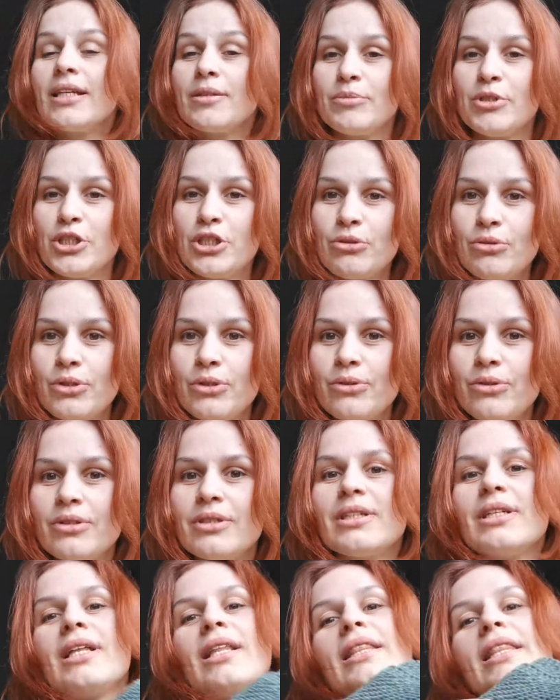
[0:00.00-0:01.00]
me show you
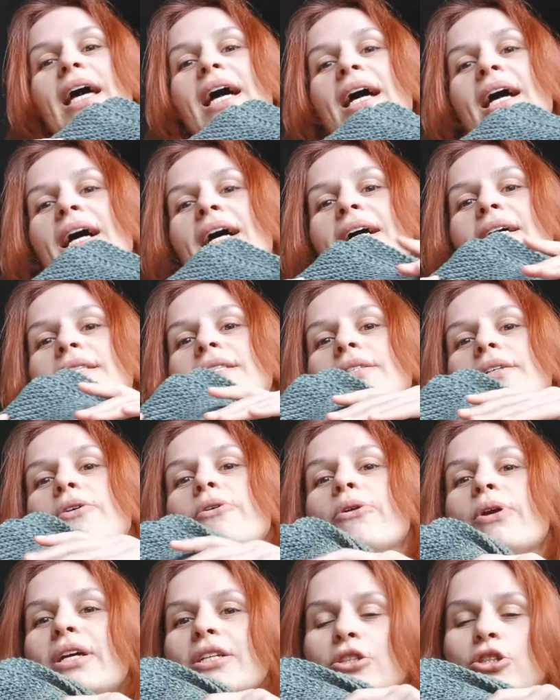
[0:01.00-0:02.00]
that
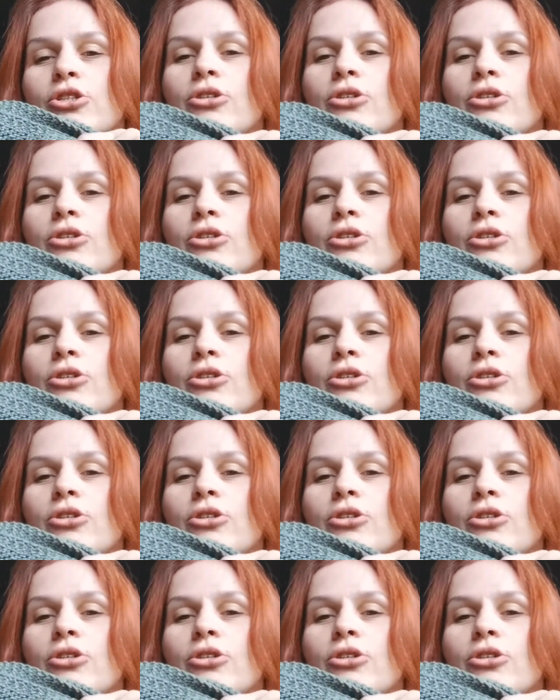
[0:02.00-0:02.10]
wrench